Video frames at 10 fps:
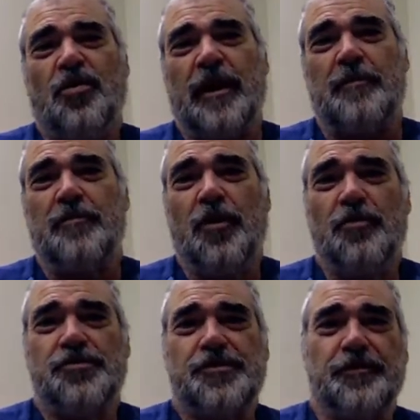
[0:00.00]
at
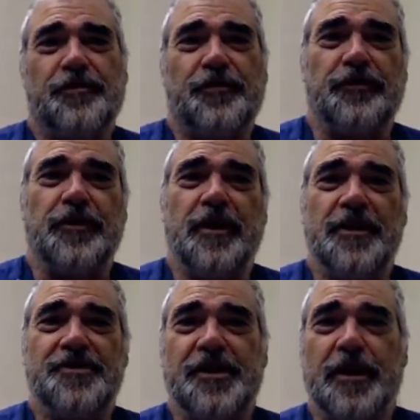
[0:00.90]
most
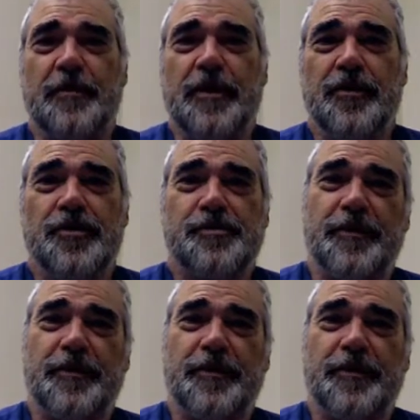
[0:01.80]
59 centimeters,